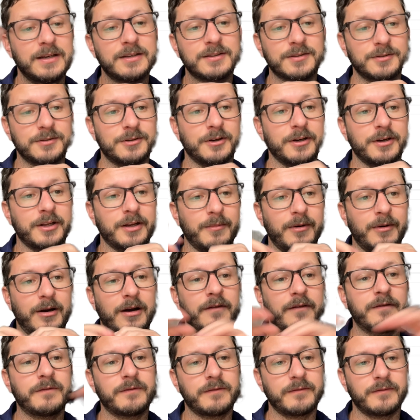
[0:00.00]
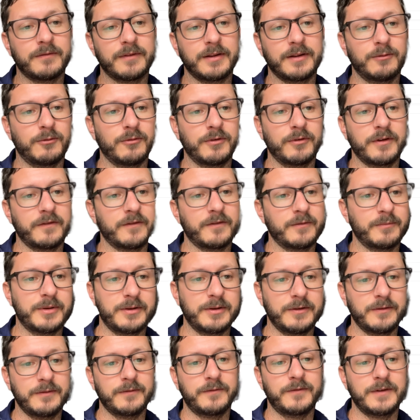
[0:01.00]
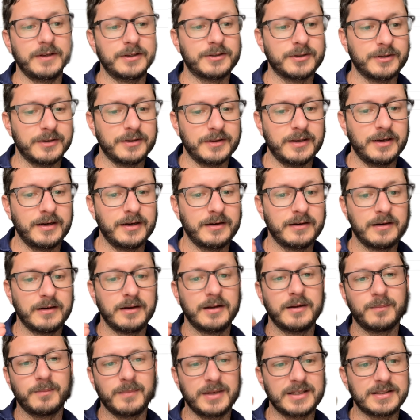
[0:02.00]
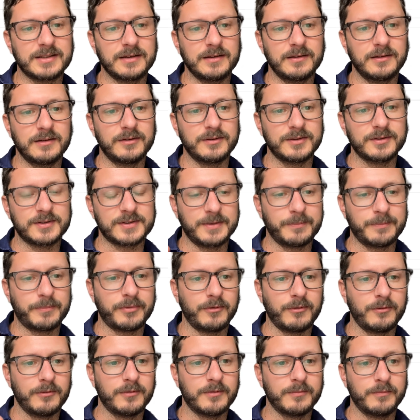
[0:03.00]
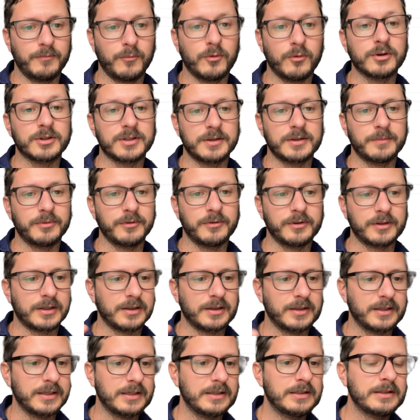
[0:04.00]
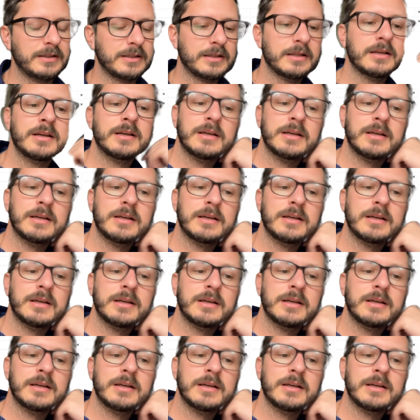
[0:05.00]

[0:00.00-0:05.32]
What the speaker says: So turning them off, they won't even be featured in there. Makes it a little simple, more simple and clean.